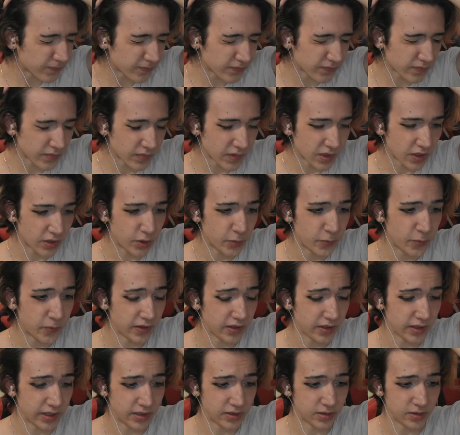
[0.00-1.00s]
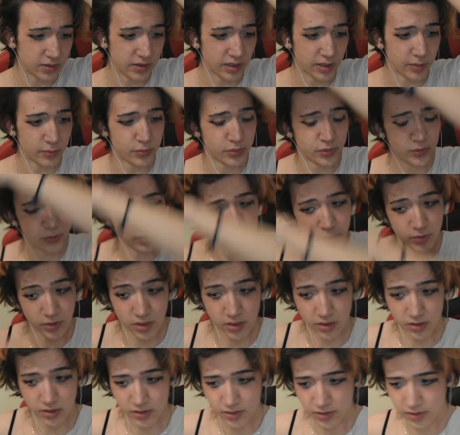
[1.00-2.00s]
Hopefully I don't get proven
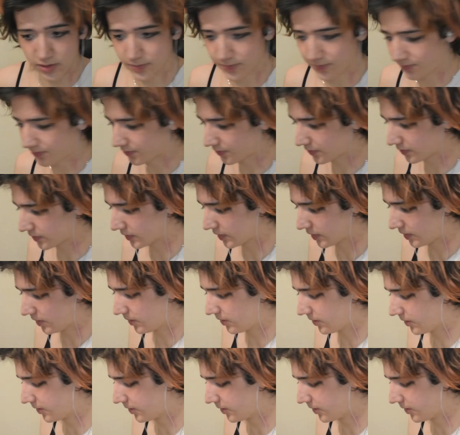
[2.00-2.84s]
wrong, you know?